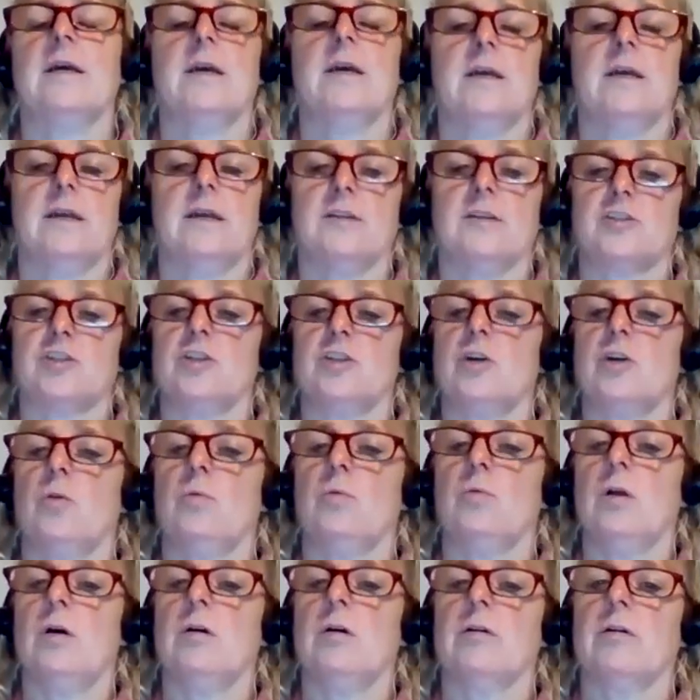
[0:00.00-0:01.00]
is no
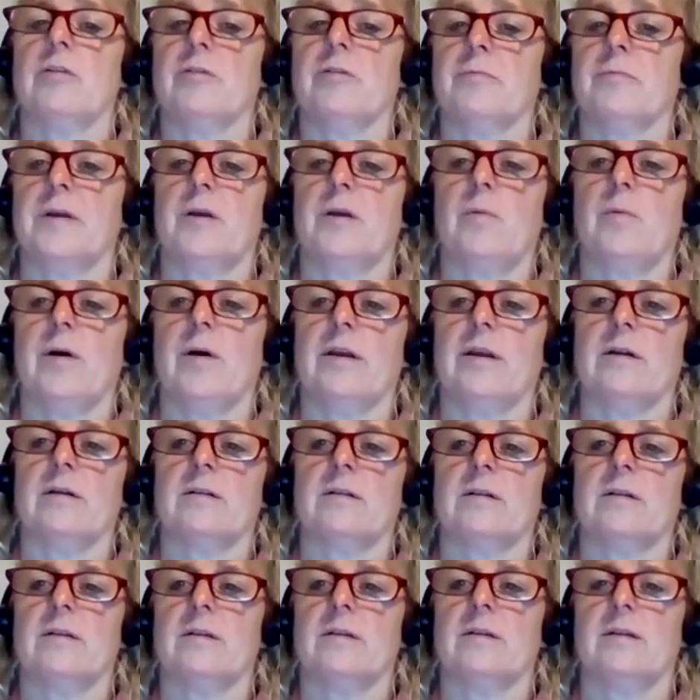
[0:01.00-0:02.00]
longer
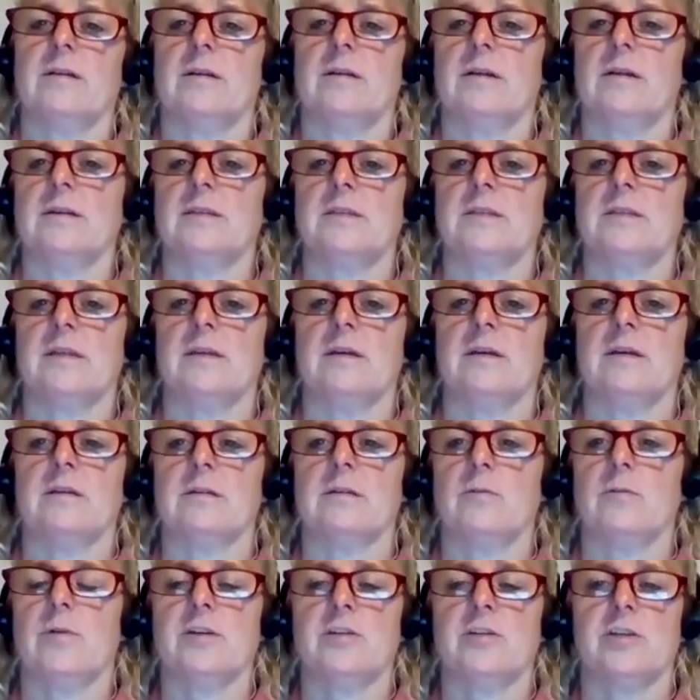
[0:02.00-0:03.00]
required. I see a
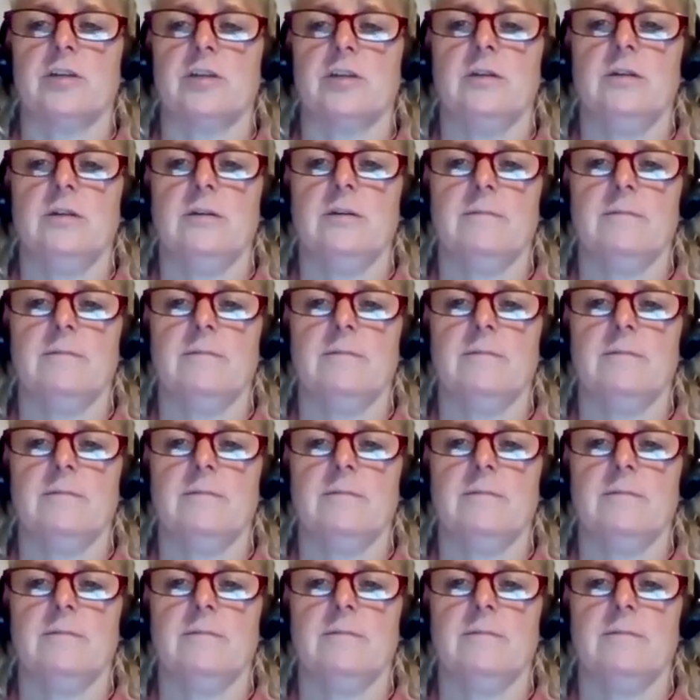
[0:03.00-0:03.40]
question.